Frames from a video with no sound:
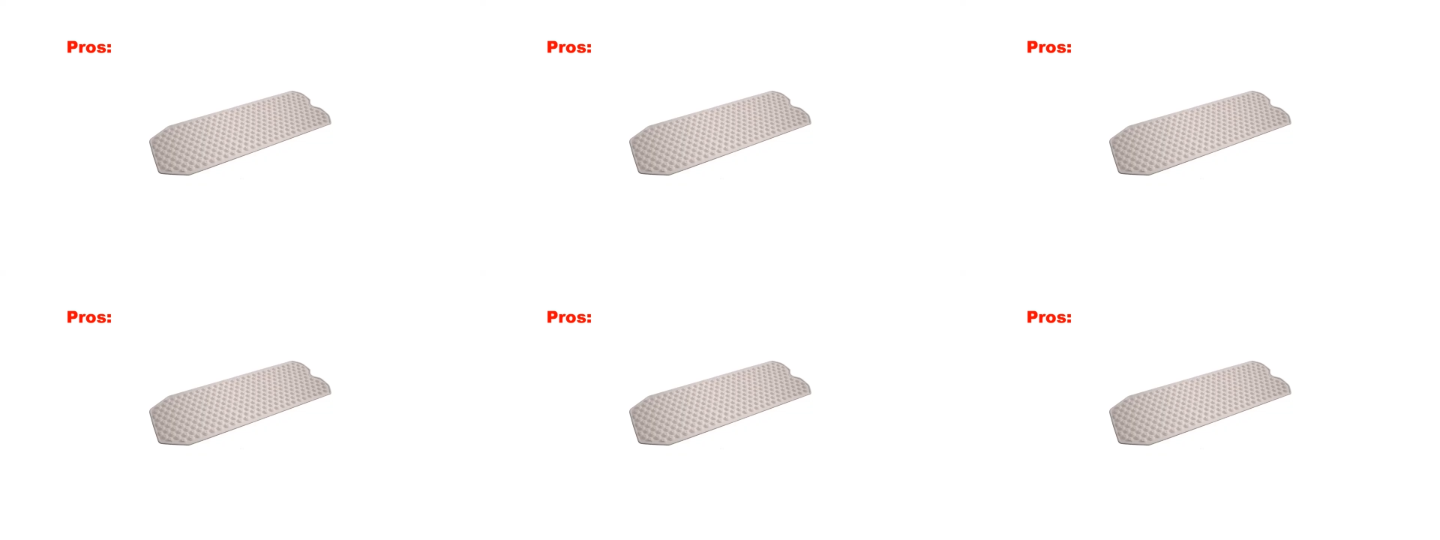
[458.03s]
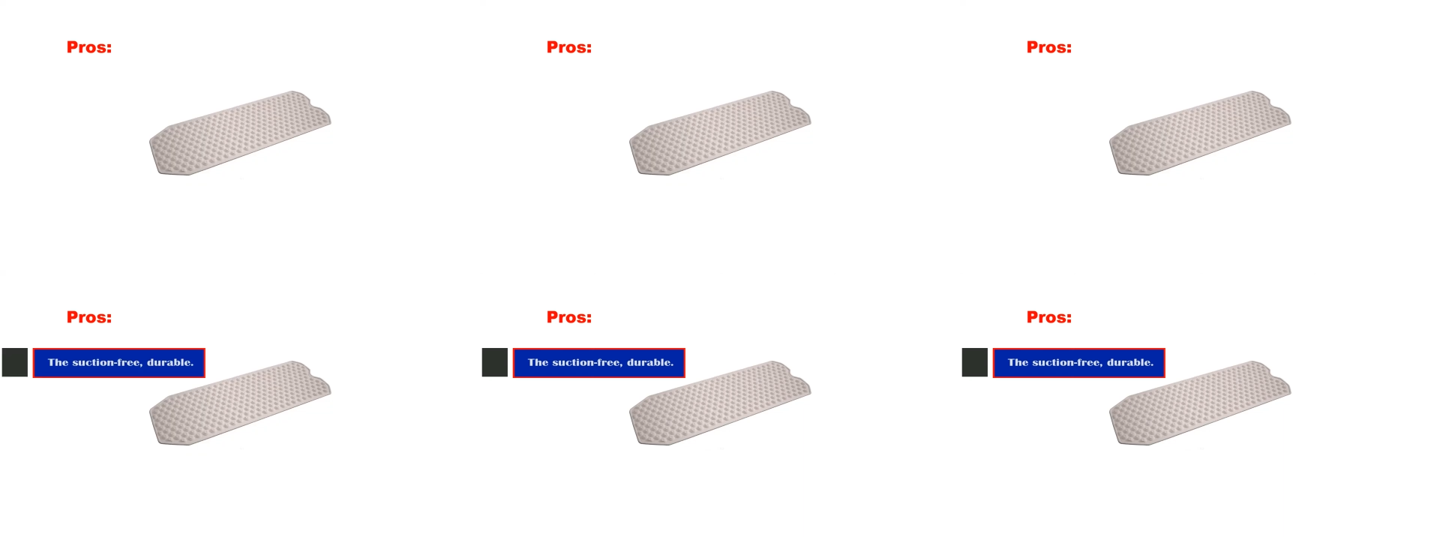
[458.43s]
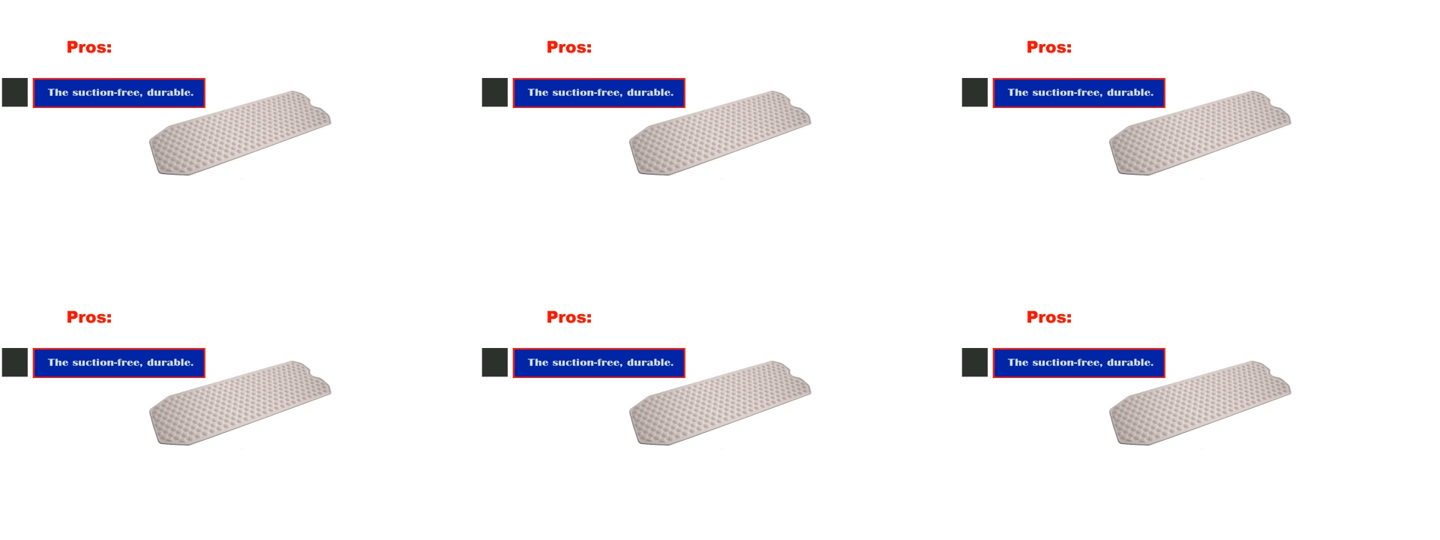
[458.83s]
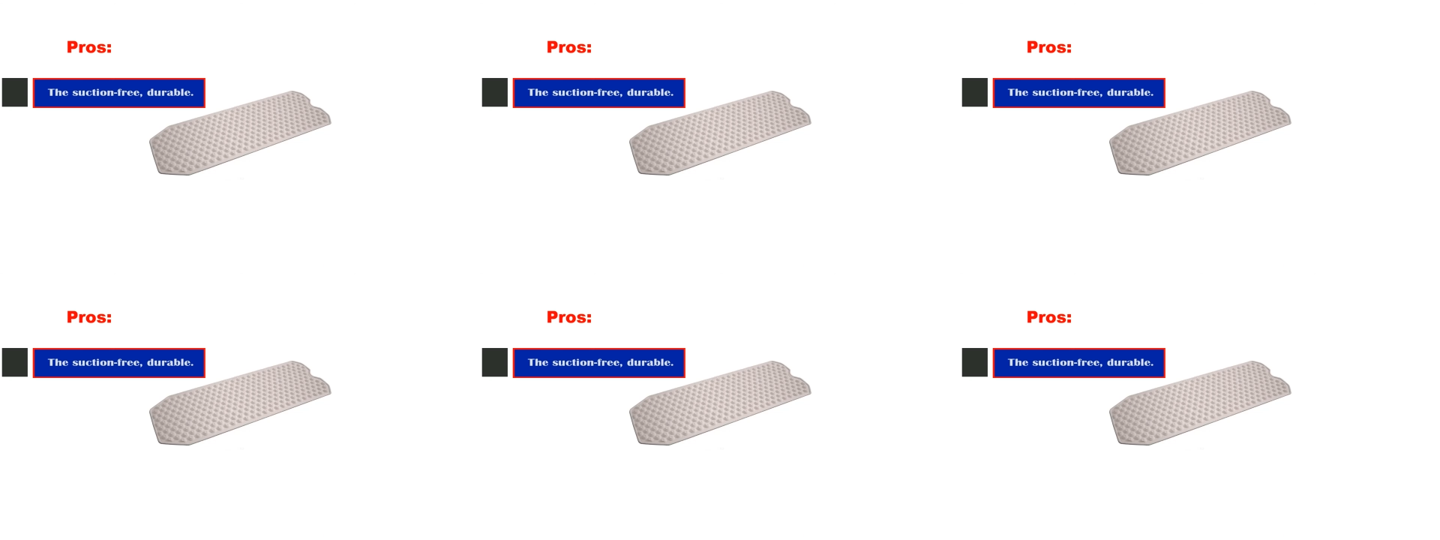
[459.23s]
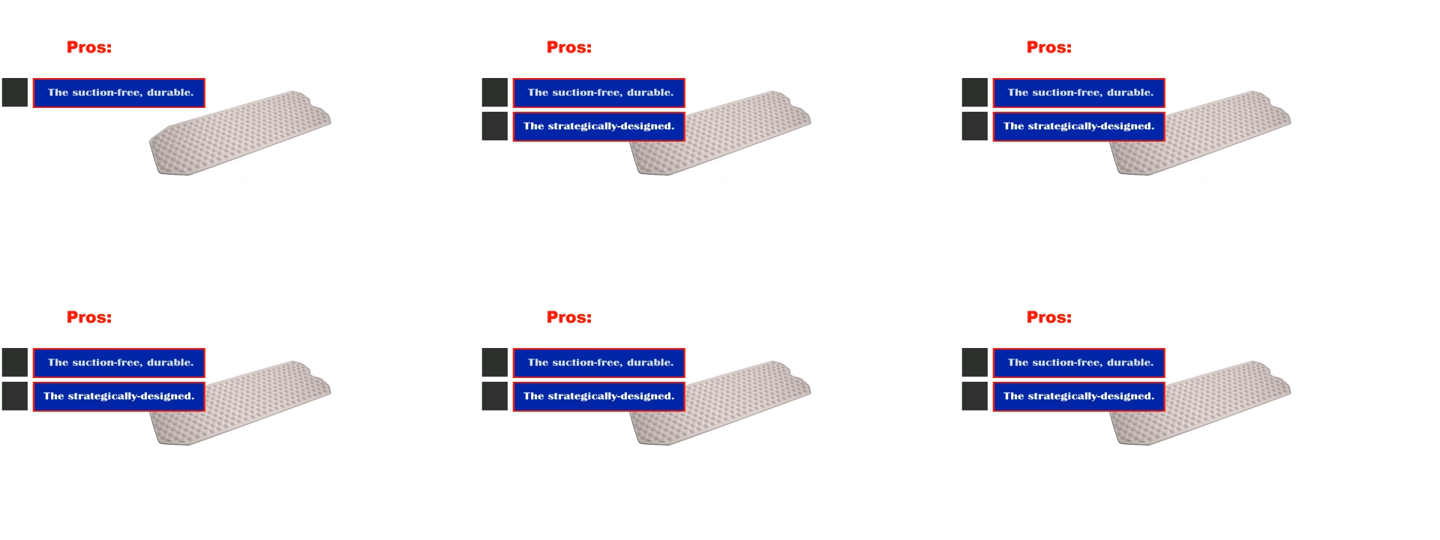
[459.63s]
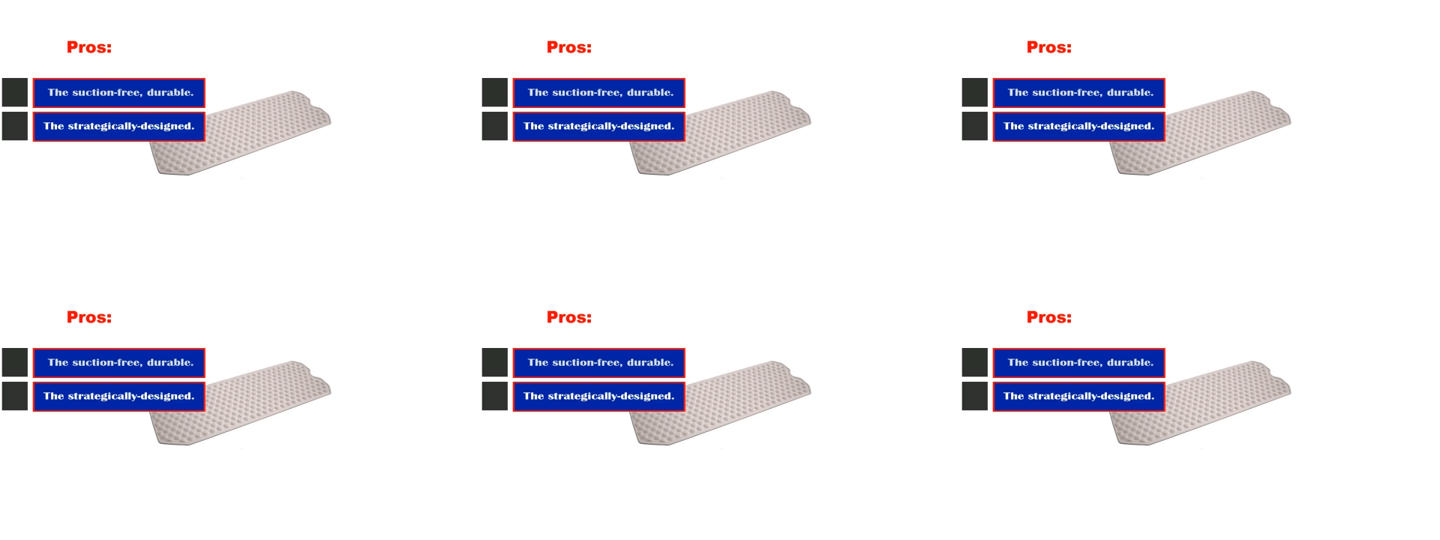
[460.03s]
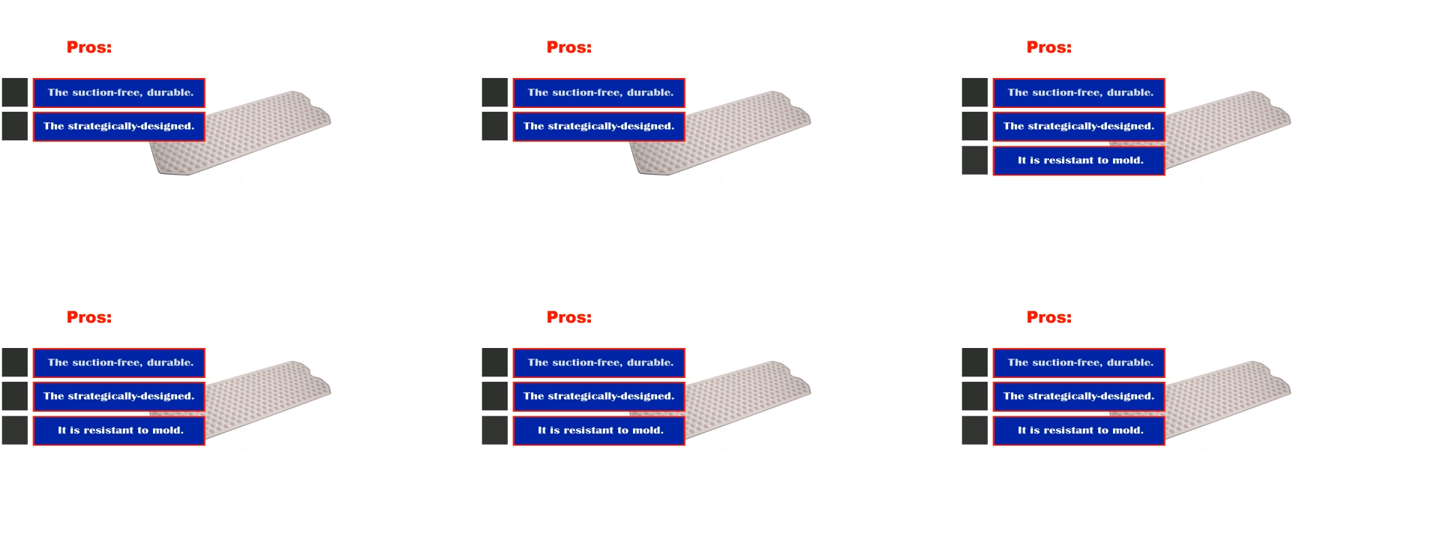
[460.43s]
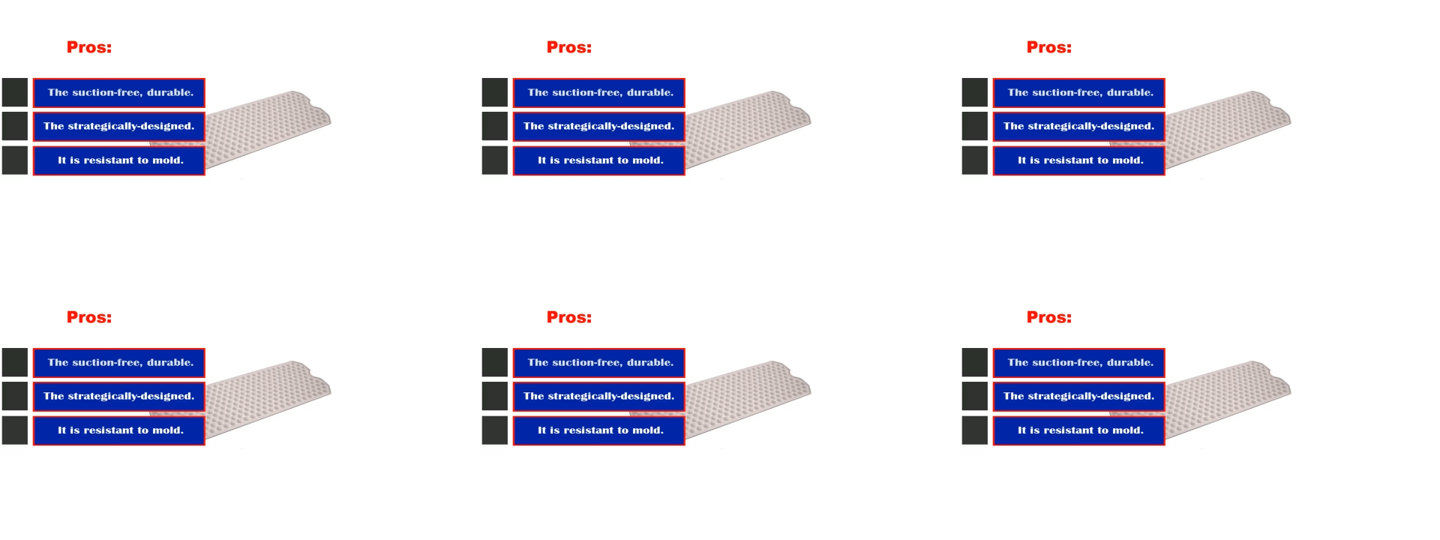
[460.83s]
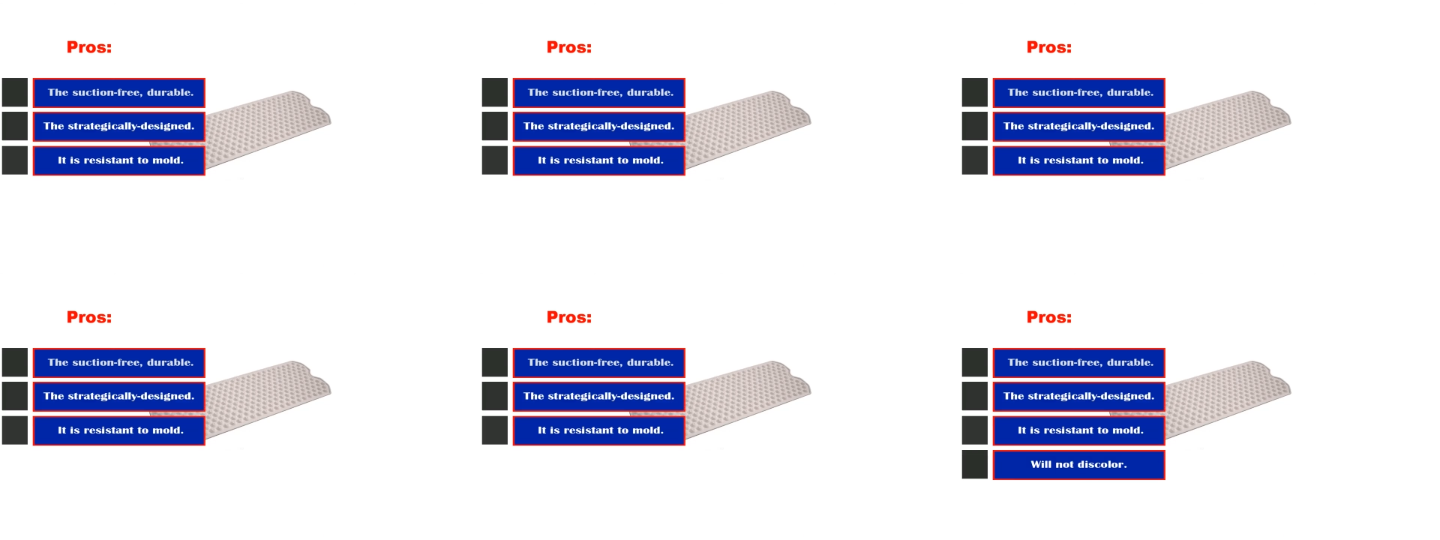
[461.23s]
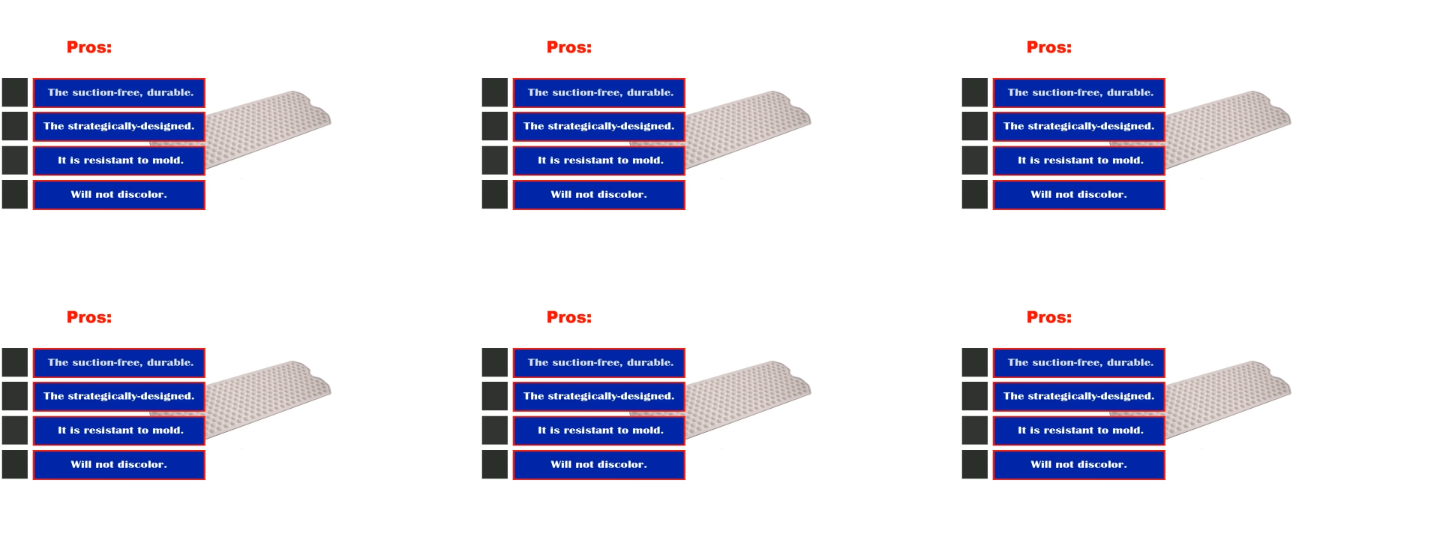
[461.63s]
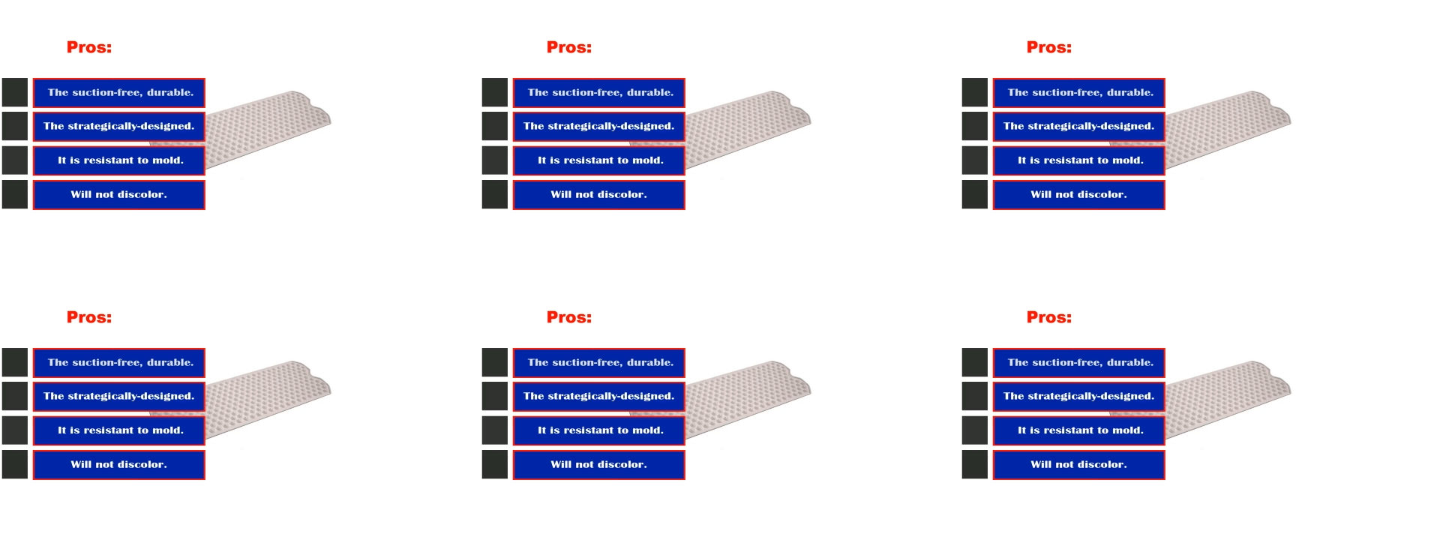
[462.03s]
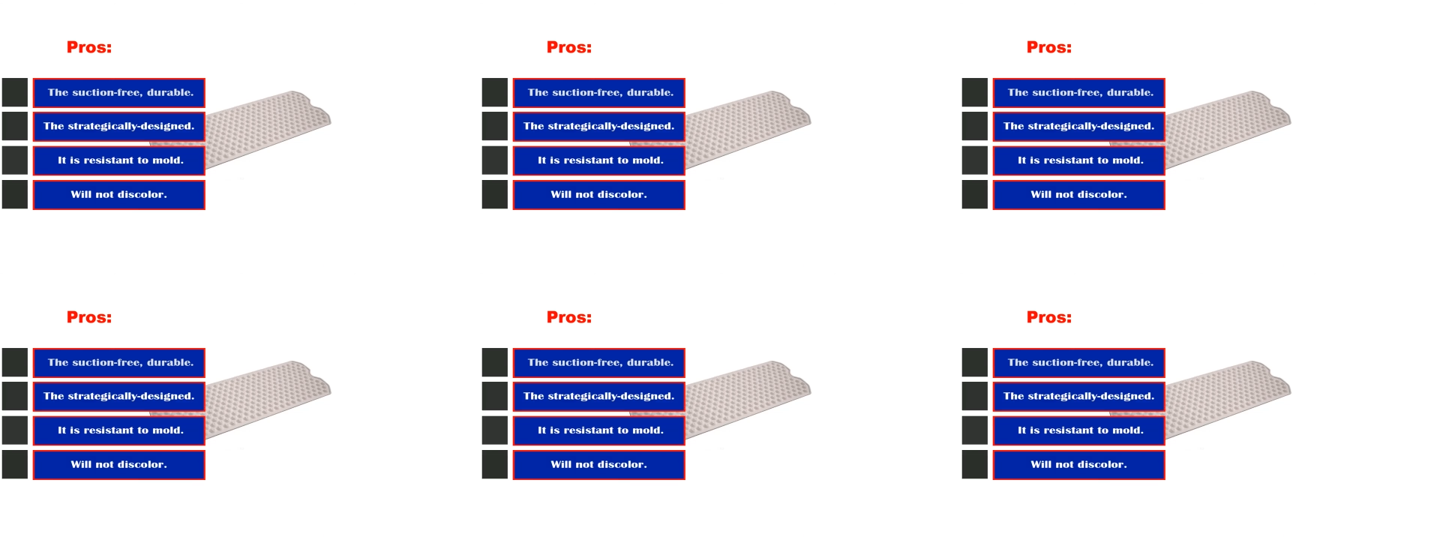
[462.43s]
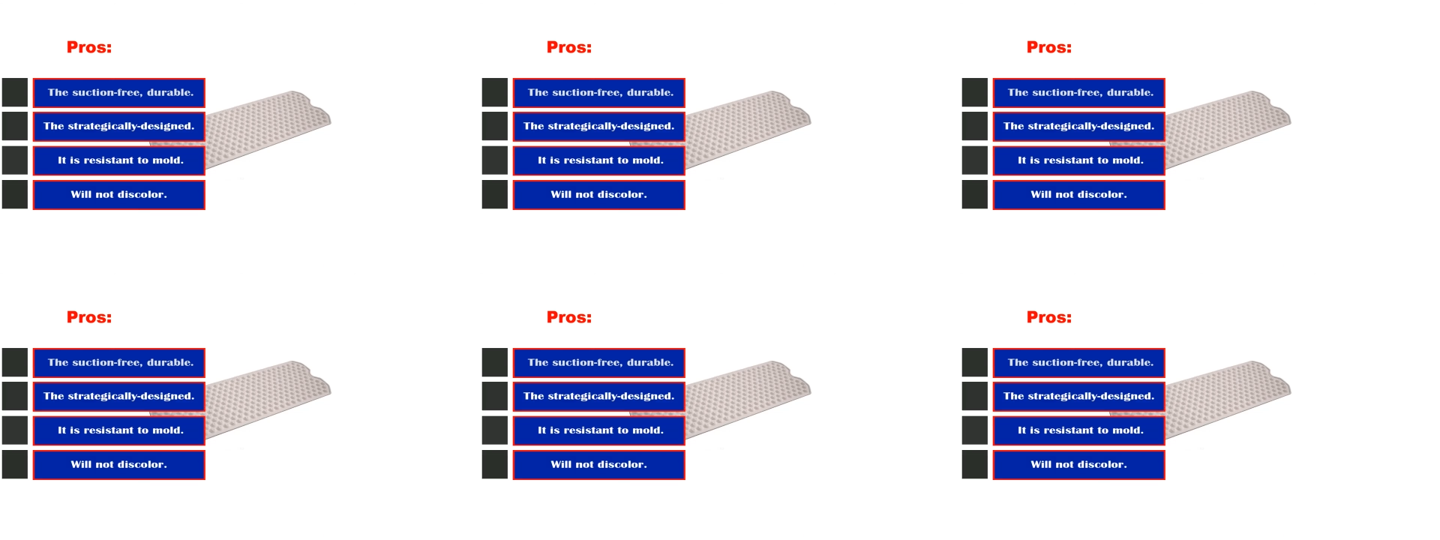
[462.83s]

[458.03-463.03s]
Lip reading: (no speaker visible)